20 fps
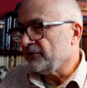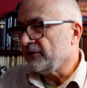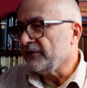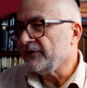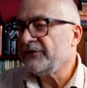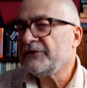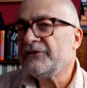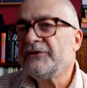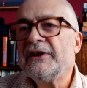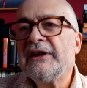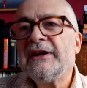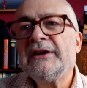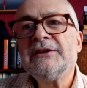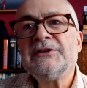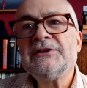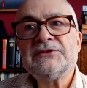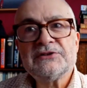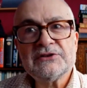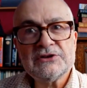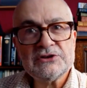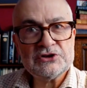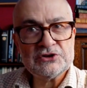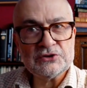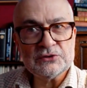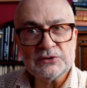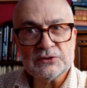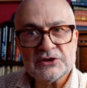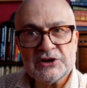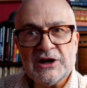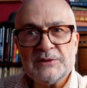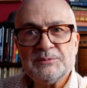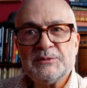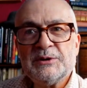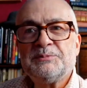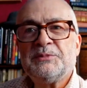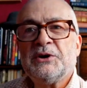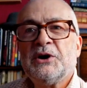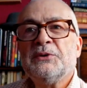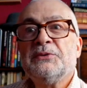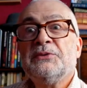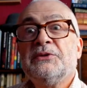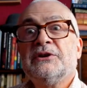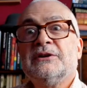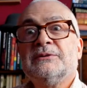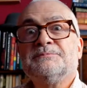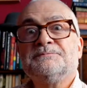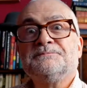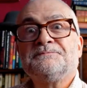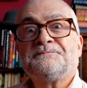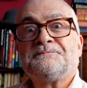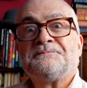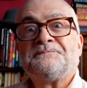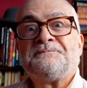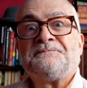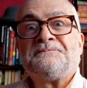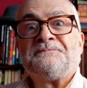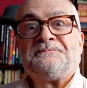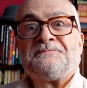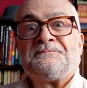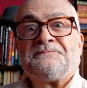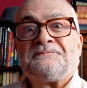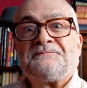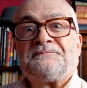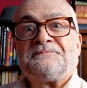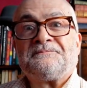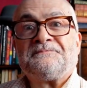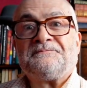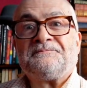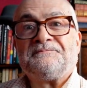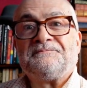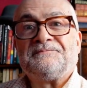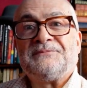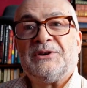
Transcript: The Things That Shall Come Upon Them. Ooh,